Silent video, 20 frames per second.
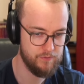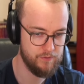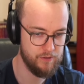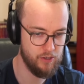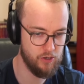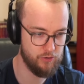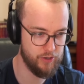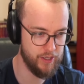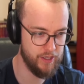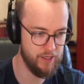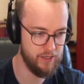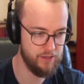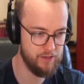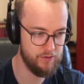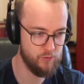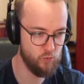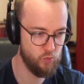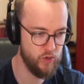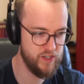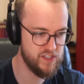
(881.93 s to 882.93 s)
Okay,
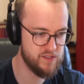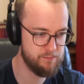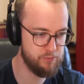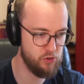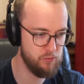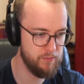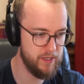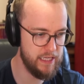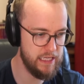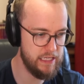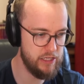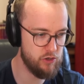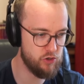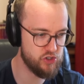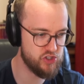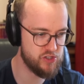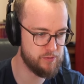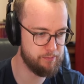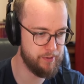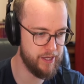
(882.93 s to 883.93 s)
whisper me your
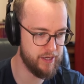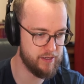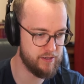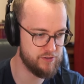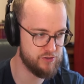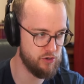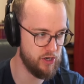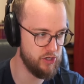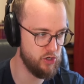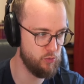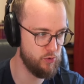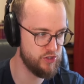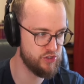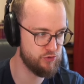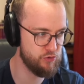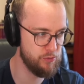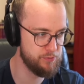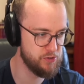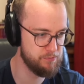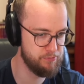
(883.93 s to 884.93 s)
spec so I know which
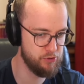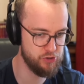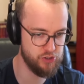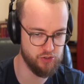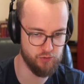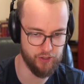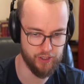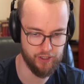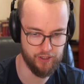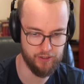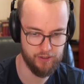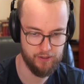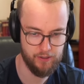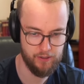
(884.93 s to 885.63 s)
group to put you in.